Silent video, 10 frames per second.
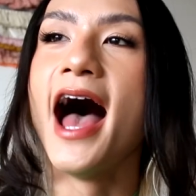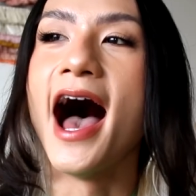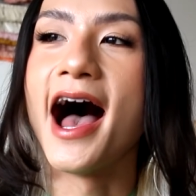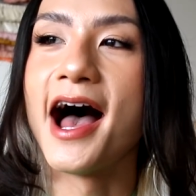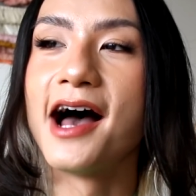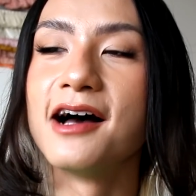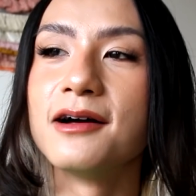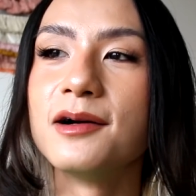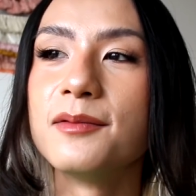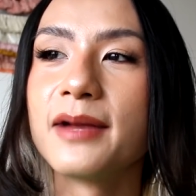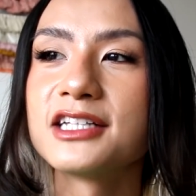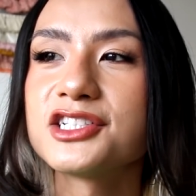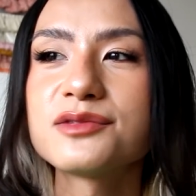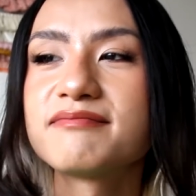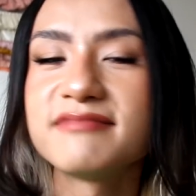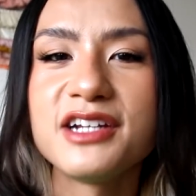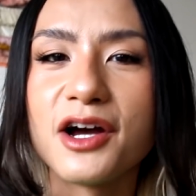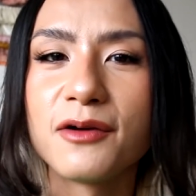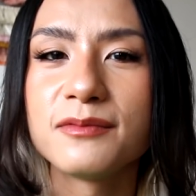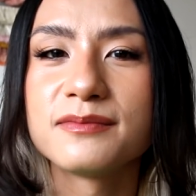and just, you
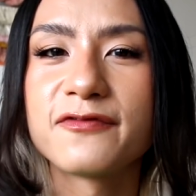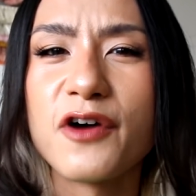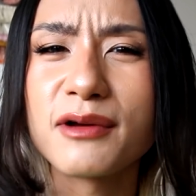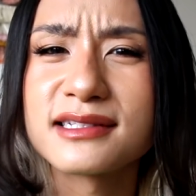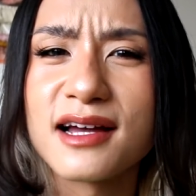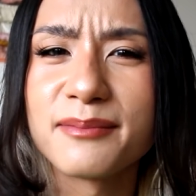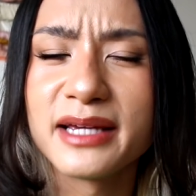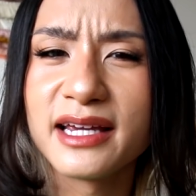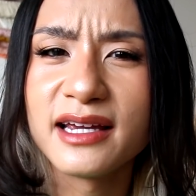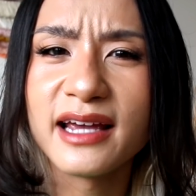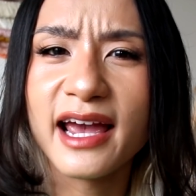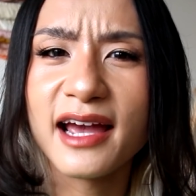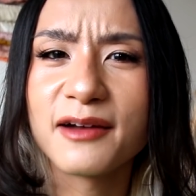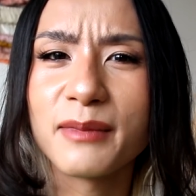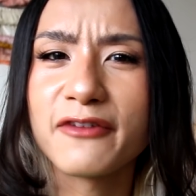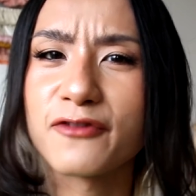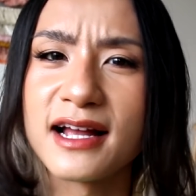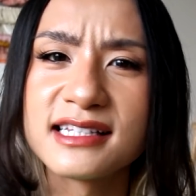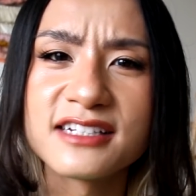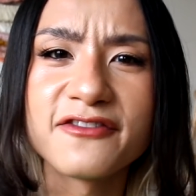know, focus on me and my
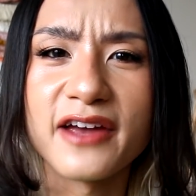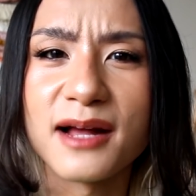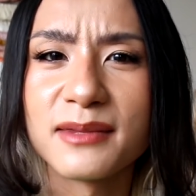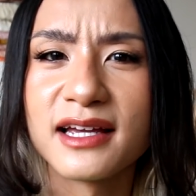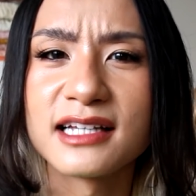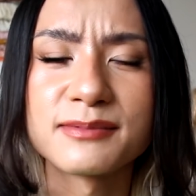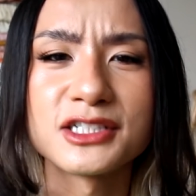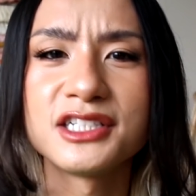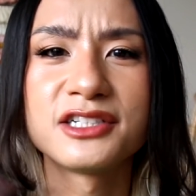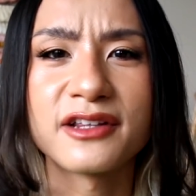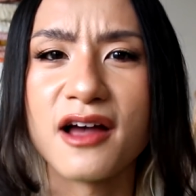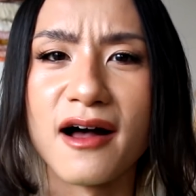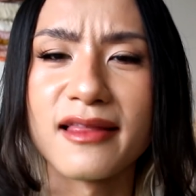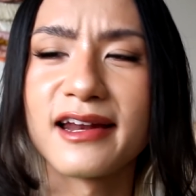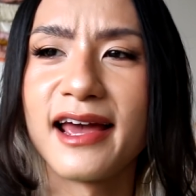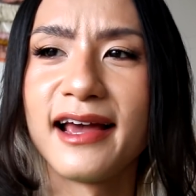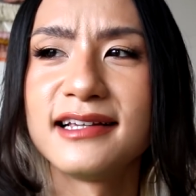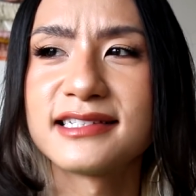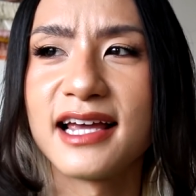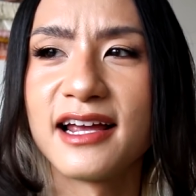friends and family, especially during the
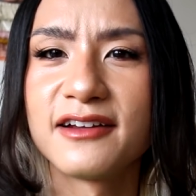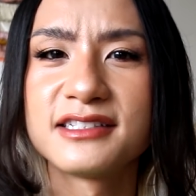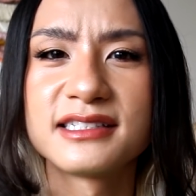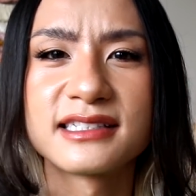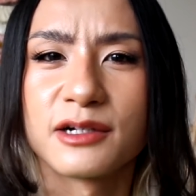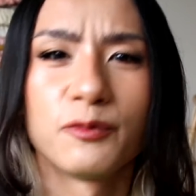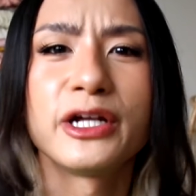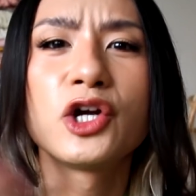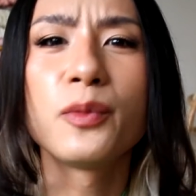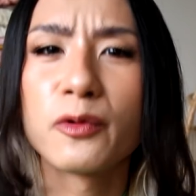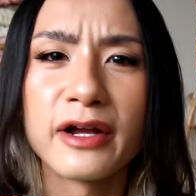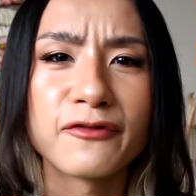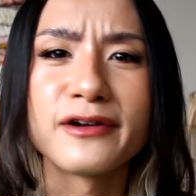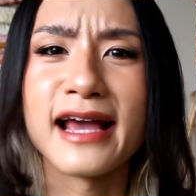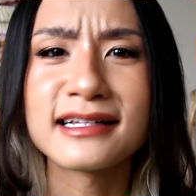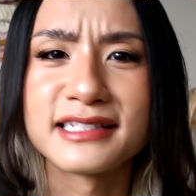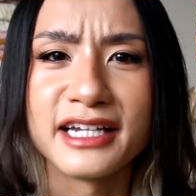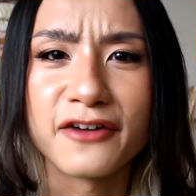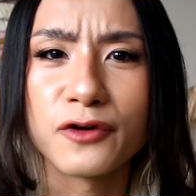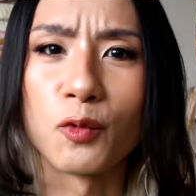holidays, and recuperate for next
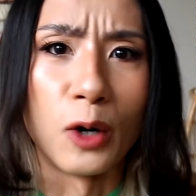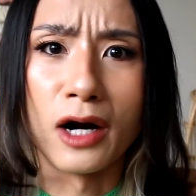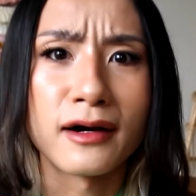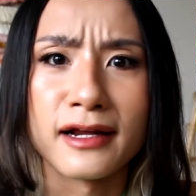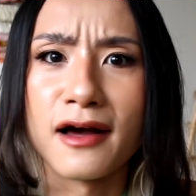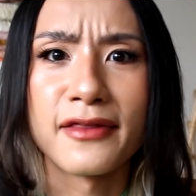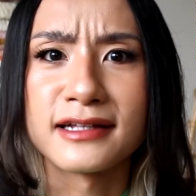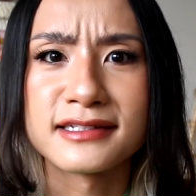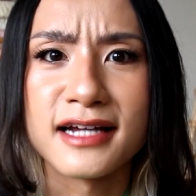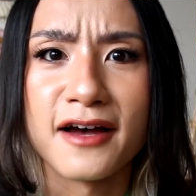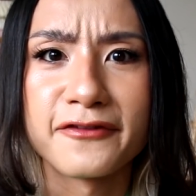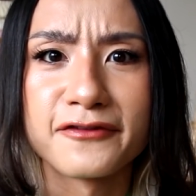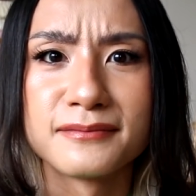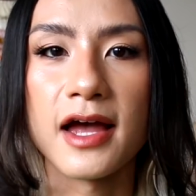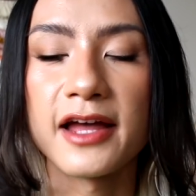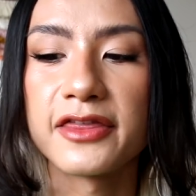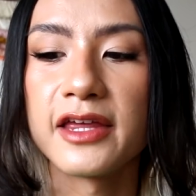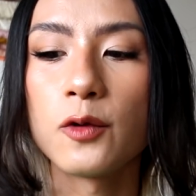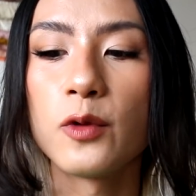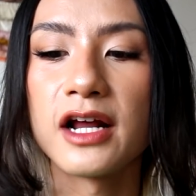year for work and all that stuff. I
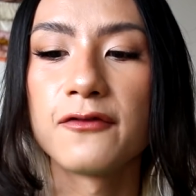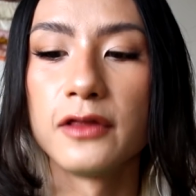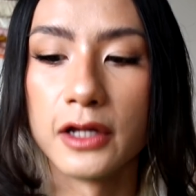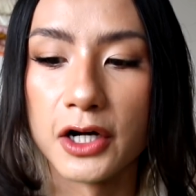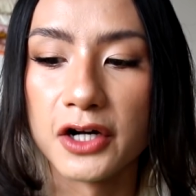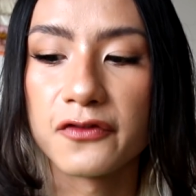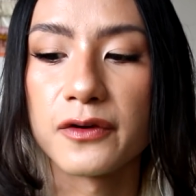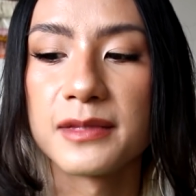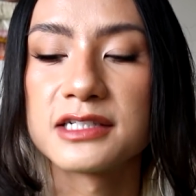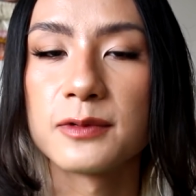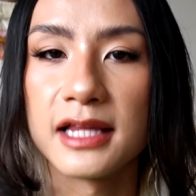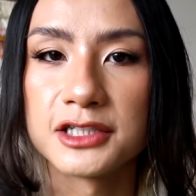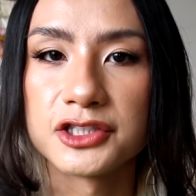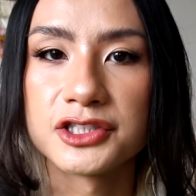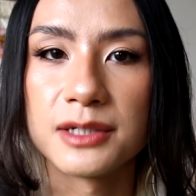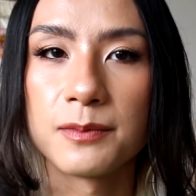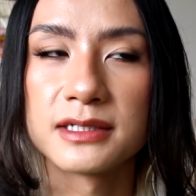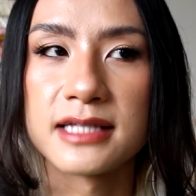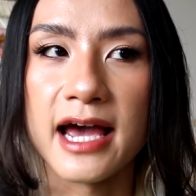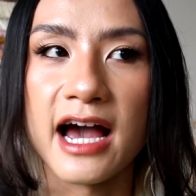think what I've learned from this relationship
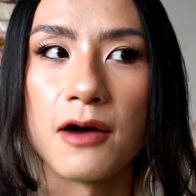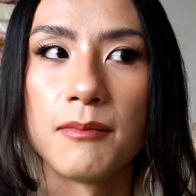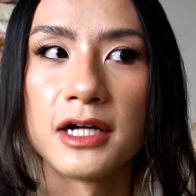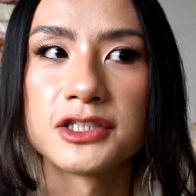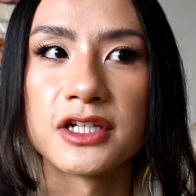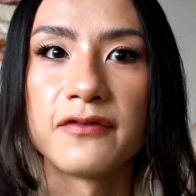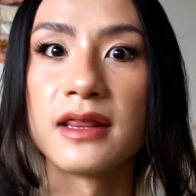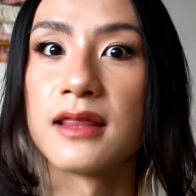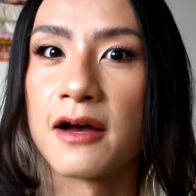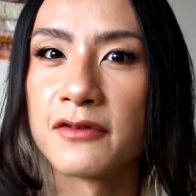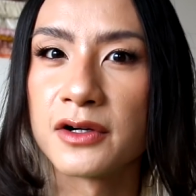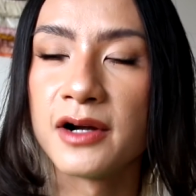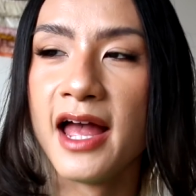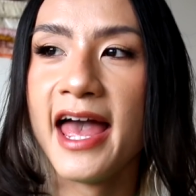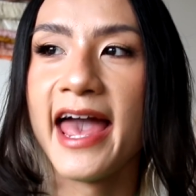is that how much of a lover